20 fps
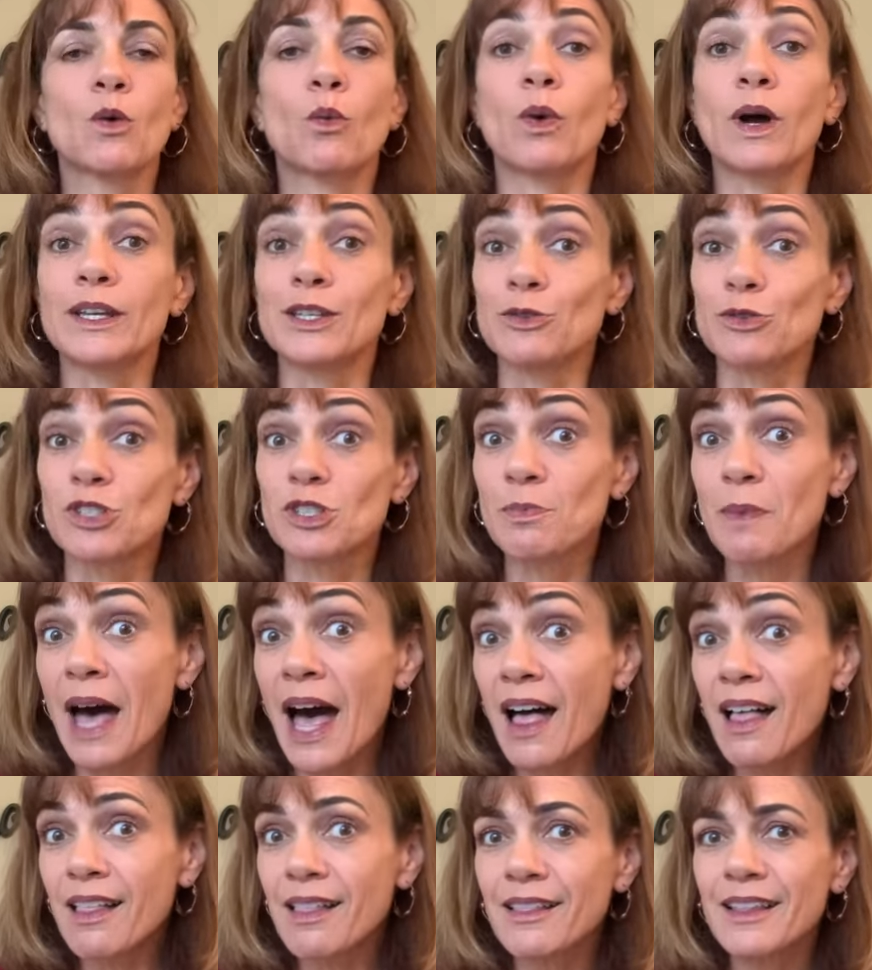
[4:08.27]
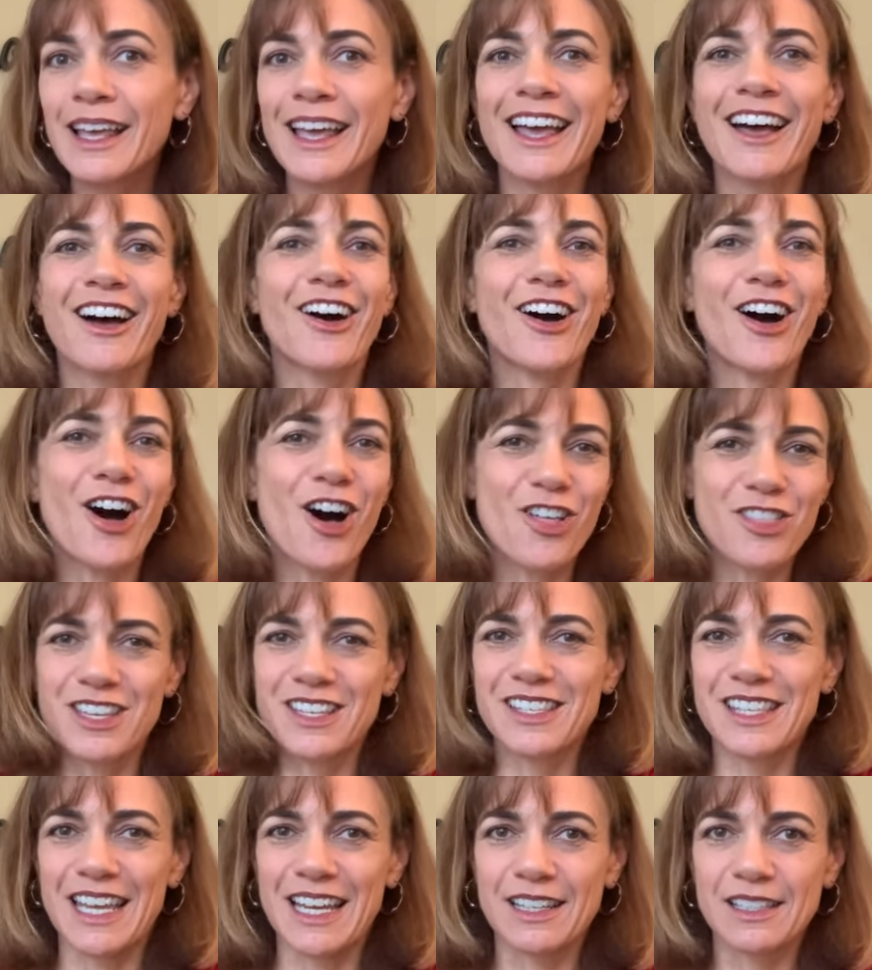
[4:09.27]
what you smell, all
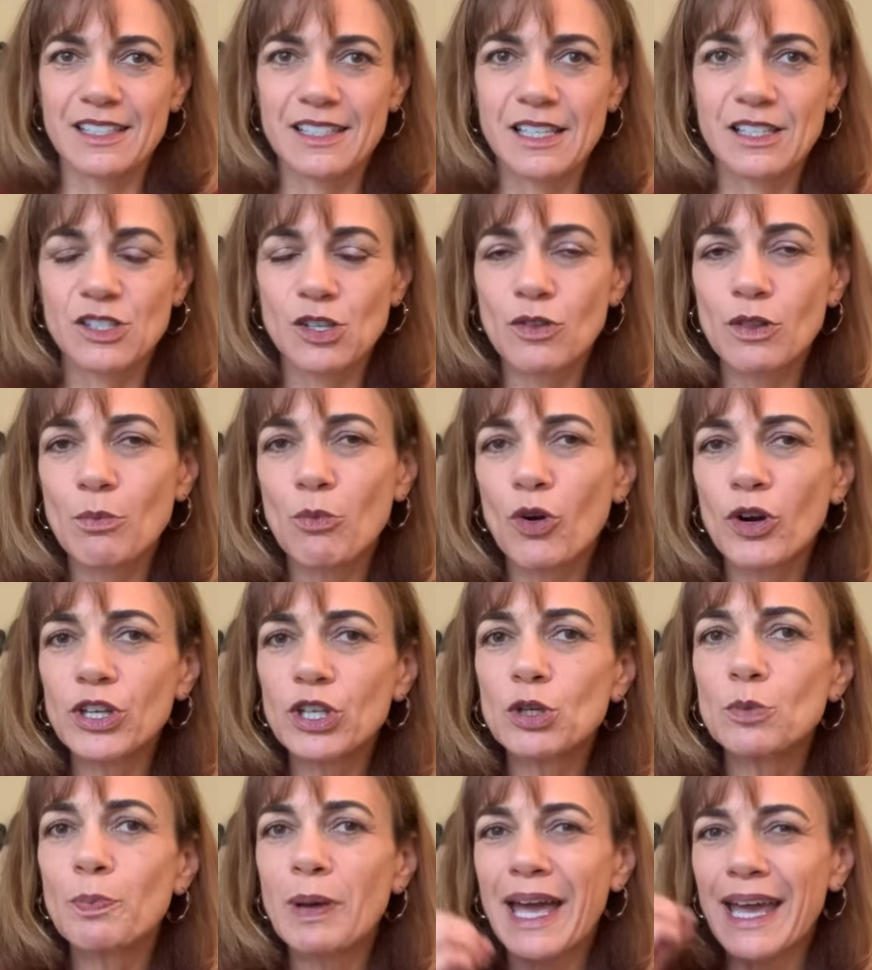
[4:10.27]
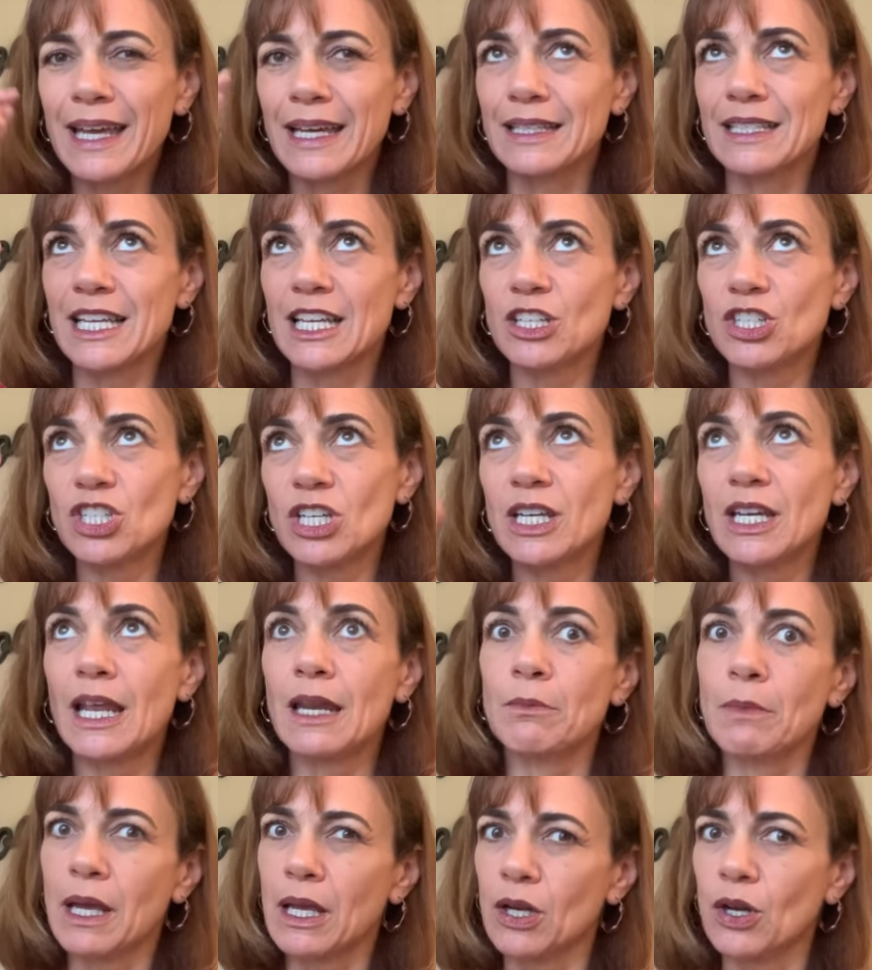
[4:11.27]
these things. So the more you pay attention
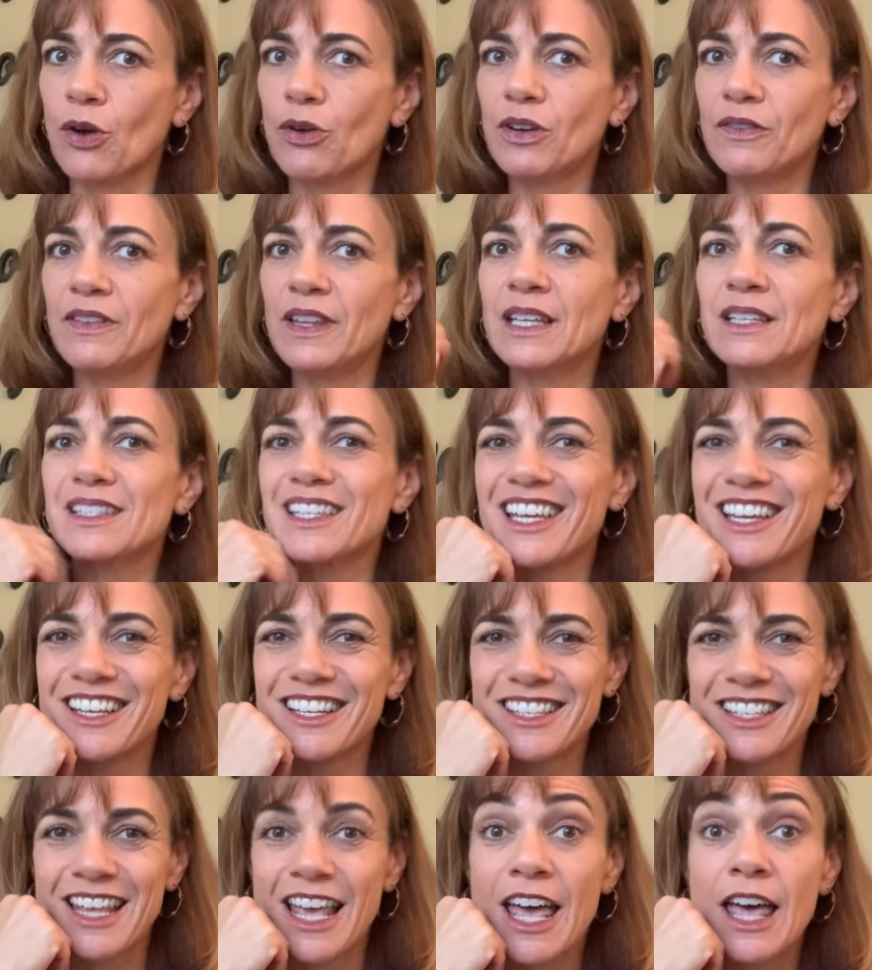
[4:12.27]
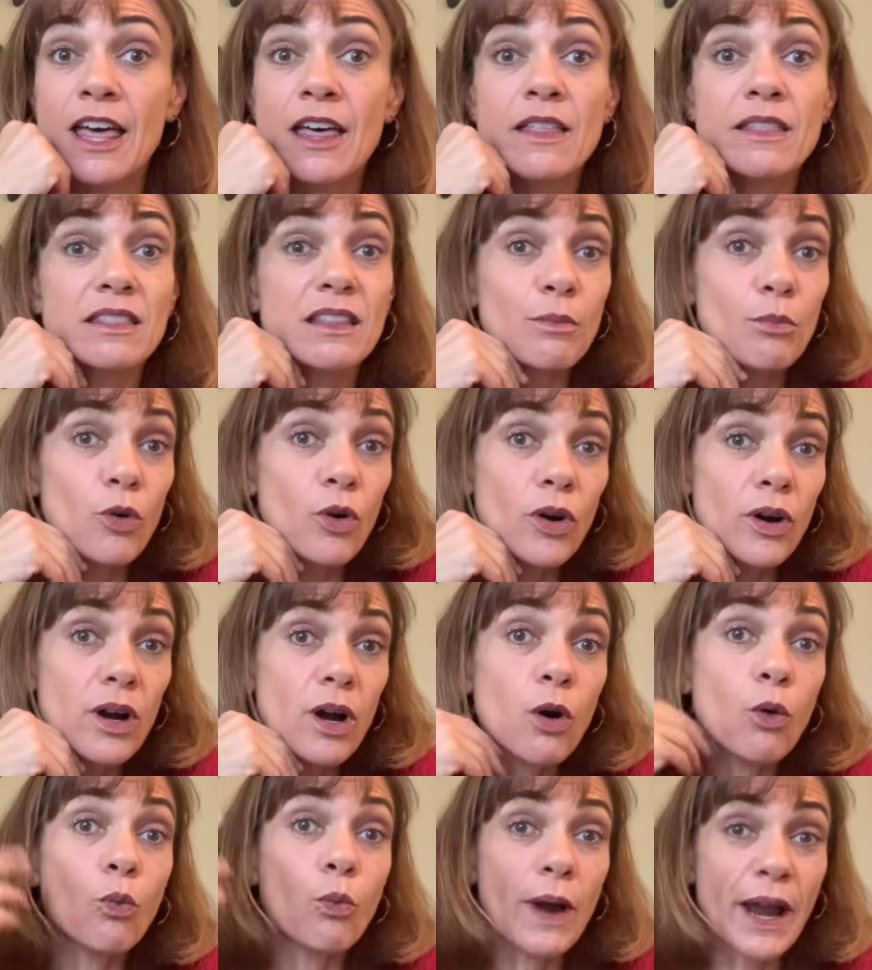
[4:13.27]
and make note of these things, the more
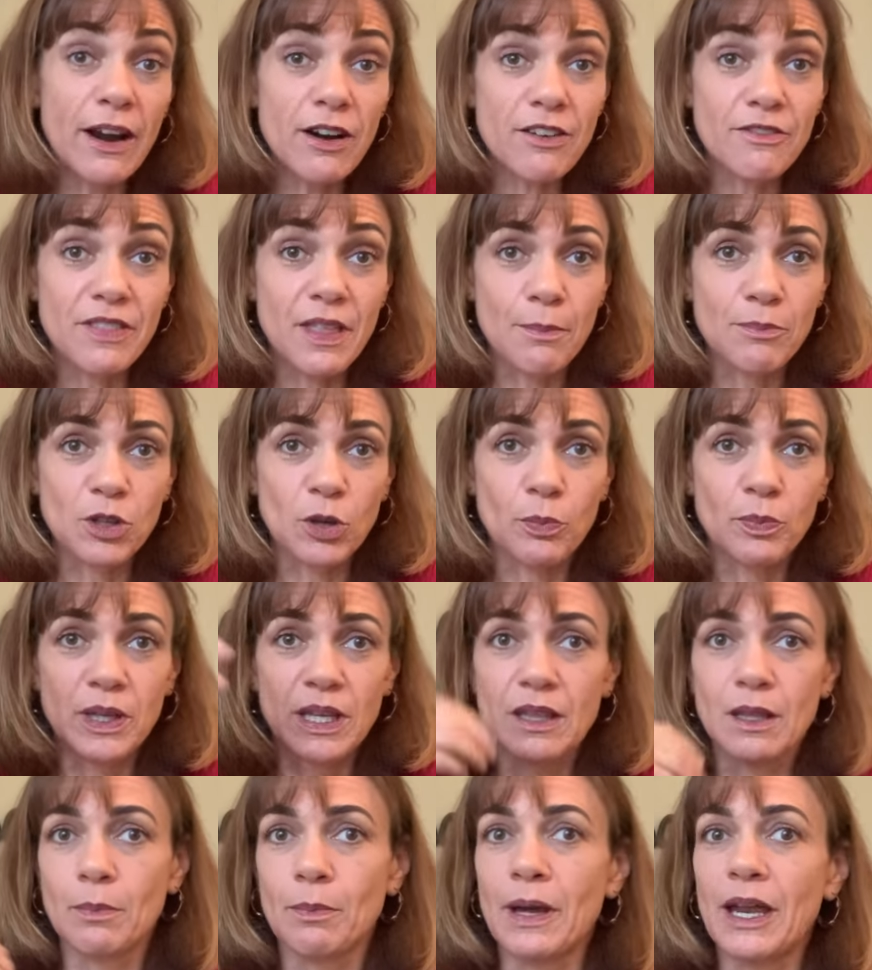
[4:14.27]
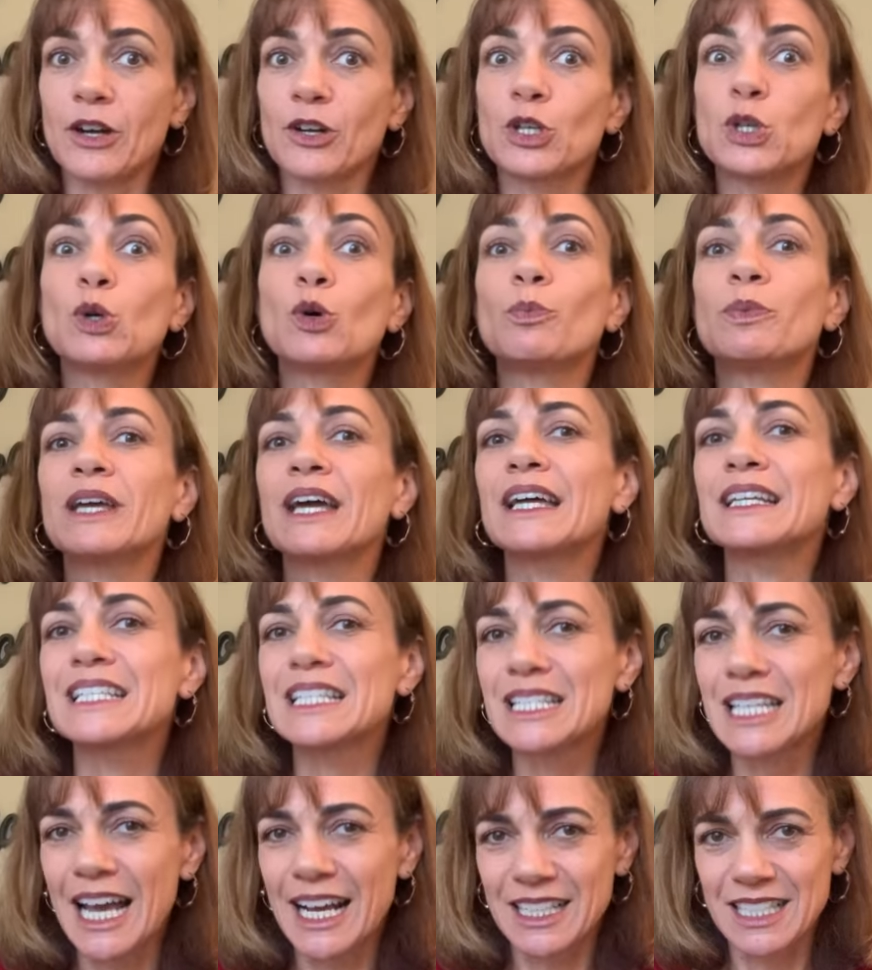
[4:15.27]
aware of them you'll be, the better you'll be at
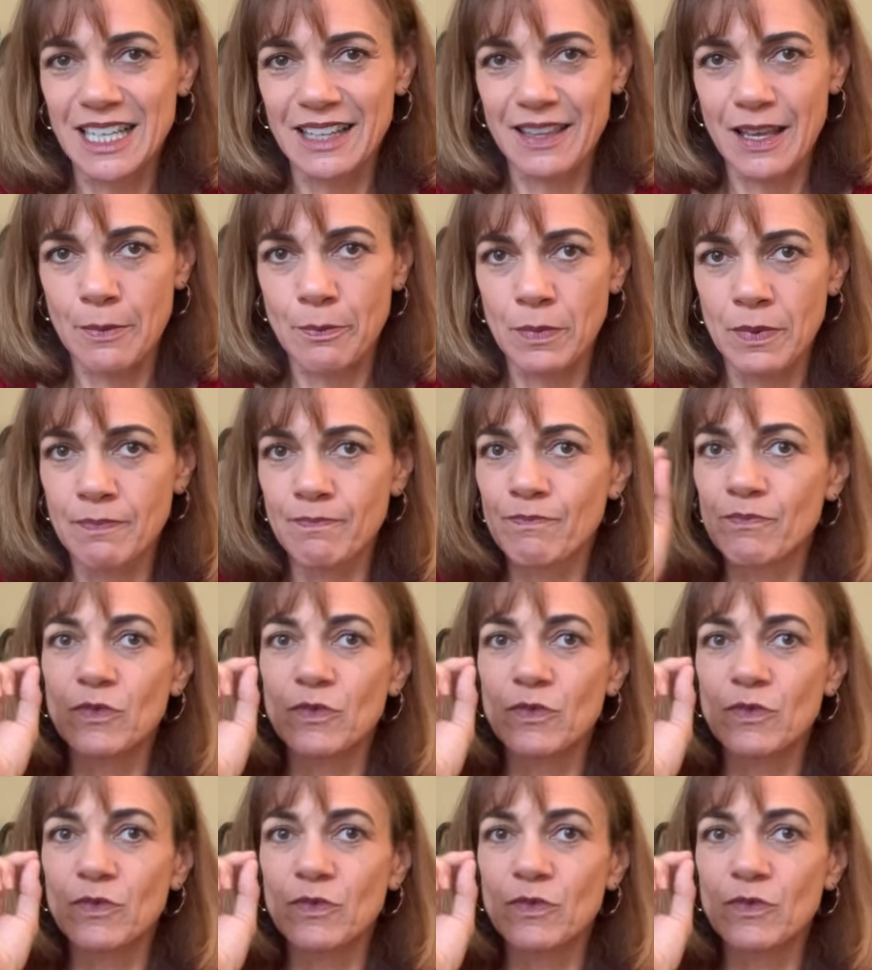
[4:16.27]
detecting them.